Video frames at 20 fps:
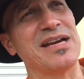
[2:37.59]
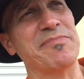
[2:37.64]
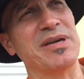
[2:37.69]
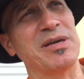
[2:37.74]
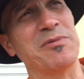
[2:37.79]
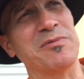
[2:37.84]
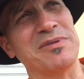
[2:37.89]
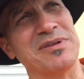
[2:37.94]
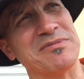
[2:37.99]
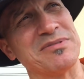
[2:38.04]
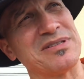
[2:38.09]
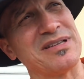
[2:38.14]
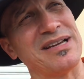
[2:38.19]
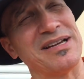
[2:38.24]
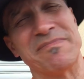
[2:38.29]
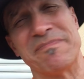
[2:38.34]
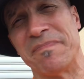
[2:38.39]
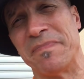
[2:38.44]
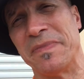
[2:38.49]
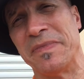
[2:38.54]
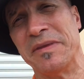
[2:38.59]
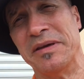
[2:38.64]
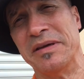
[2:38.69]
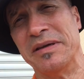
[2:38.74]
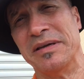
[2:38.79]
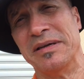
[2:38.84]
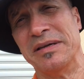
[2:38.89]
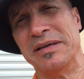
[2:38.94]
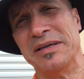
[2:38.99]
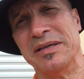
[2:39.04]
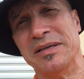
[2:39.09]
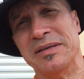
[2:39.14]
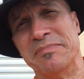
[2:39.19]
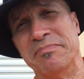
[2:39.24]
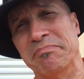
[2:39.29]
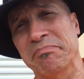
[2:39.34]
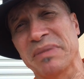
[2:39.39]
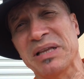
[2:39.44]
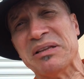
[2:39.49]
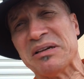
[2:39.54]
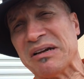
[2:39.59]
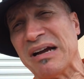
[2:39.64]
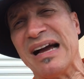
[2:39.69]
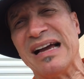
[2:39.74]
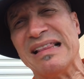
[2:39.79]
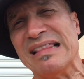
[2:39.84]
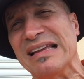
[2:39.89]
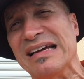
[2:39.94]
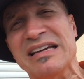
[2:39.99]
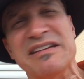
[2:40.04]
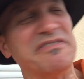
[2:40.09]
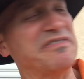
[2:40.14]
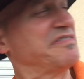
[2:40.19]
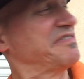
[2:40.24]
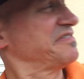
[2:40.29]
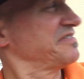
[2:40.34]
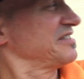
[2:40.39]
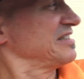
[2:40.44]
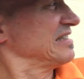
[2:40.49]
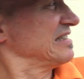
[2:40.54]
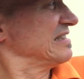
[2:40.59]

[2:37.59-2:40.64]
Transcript: I mean, when it was like Miller High Life,